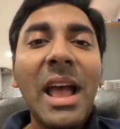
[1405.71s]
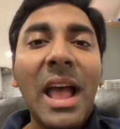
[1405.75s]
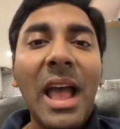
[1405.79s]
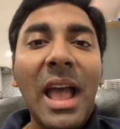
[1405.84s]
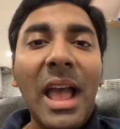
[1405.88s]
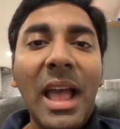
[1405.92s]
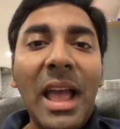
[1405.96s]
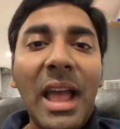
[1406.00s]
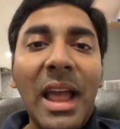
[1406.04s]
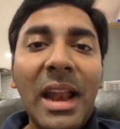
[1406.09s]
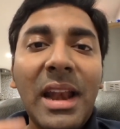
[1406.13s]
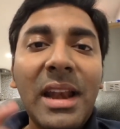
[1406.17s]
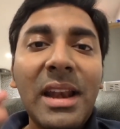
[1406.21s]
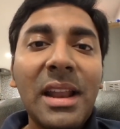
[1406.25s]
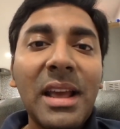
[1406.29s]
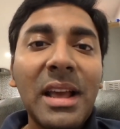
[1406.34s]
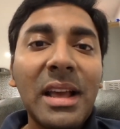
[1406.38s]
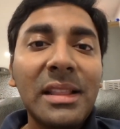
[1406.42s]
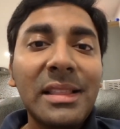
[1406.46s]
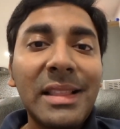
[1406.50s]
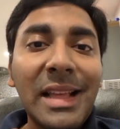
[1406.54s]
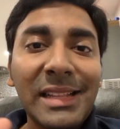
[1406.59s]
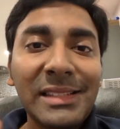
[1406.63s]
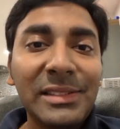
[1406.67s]
And
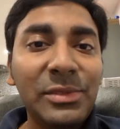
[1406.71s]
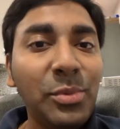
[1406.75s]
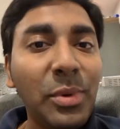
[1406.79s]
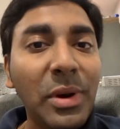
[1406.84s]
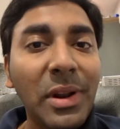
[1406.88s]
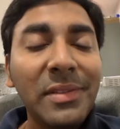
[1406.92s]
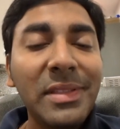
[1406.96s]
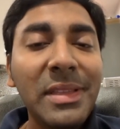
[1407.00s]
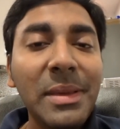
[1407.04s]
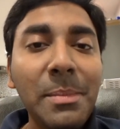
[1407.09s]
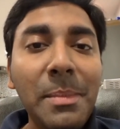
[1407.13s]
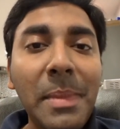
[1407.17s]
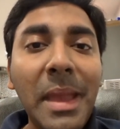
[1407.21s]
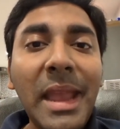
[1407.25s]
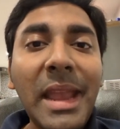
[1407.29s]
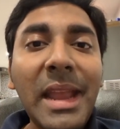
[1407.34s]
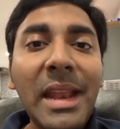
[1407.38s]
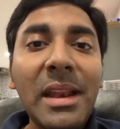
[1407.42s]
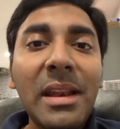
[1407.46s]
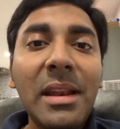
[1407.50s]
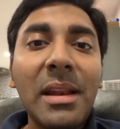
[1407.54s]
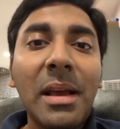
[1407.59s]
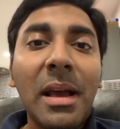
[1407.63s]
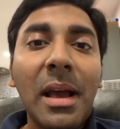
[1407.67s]
that's one of the
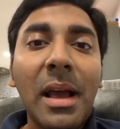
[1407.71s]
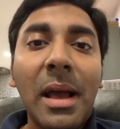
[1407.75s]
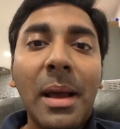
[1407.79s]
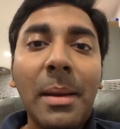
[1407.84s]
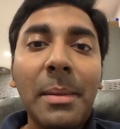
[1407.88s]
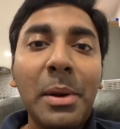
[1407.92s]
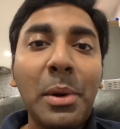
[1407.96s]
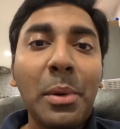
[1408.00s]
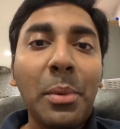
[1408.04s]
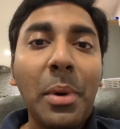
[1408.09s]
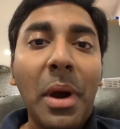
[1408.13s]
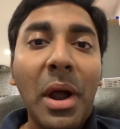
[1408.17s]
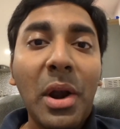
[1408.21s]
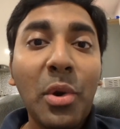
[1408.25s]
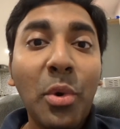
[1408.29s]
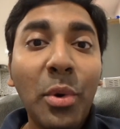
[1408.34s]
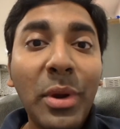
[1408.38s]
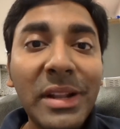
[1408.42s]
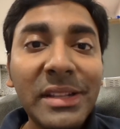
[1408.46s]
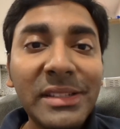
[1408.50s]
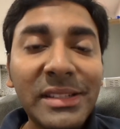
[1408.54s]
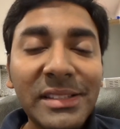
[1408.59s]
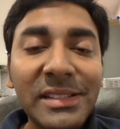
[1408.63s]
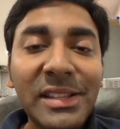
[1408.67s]
main
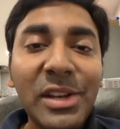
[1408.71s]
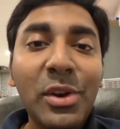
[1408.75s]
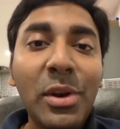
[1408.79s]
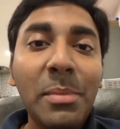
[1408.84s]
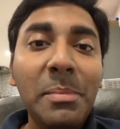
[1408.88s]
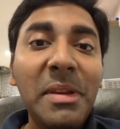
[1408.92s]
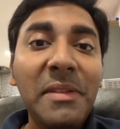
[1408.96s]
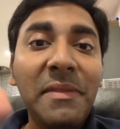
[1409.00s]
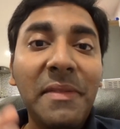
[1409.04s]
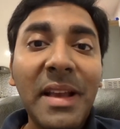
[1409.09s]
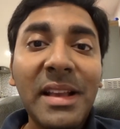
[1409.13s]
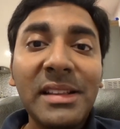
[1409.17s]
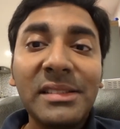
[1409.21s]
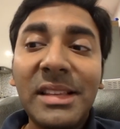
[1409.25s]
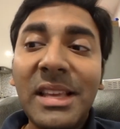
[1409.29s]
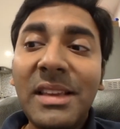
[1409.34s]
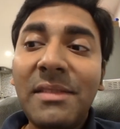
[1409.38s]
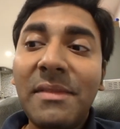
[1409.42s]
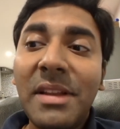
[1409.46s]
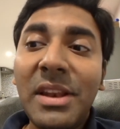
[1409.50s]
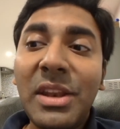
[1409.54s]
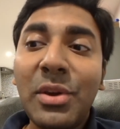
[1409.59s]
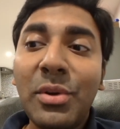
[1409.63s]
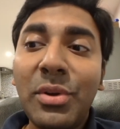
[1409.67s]
annoyances that you'll be facing
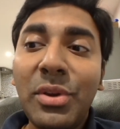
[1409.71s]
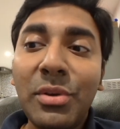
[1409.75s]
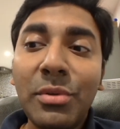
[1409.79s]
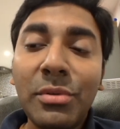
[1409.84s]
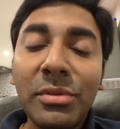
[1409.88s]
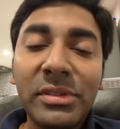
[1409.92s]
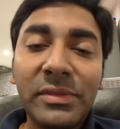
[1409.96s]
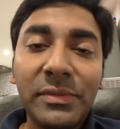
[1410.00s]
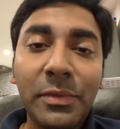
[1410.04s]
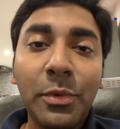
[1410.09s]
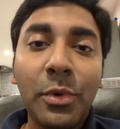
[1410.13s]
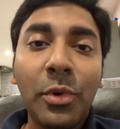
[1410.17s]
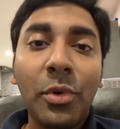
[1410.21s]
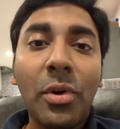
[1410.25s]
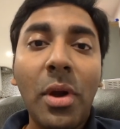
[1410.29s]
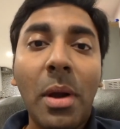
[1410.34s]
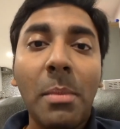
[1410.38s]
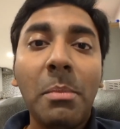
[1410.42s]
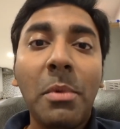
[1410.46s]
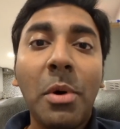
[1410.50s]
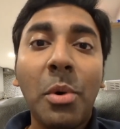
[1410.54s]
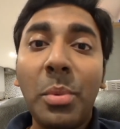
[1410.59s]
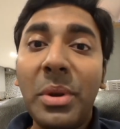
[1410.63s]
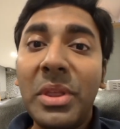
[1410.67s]
when you use
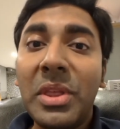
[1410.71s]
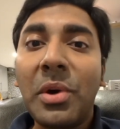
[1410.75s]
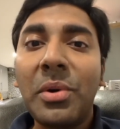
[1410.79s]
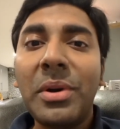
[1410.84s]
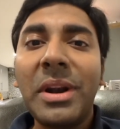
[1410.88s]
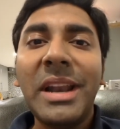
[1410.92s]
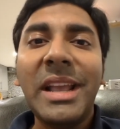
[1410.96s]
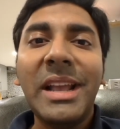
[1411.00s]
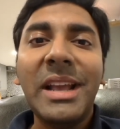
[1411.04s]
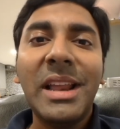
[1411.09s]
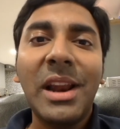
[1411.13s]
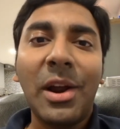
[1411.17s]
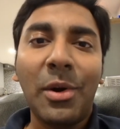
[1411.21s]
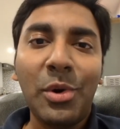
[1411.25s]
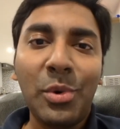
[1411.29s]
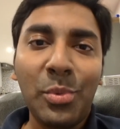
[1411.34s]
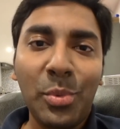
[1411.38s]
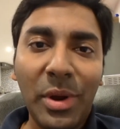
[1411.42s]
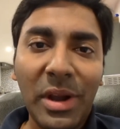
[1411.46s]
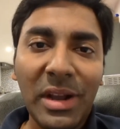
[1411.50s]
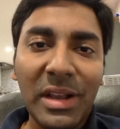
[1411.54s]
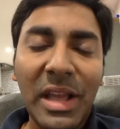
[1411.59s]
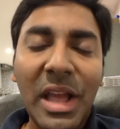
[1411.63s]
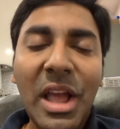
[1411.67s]
Furucombo without any
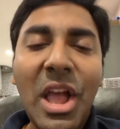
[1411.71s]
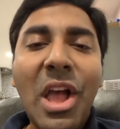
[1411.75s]
groundwork.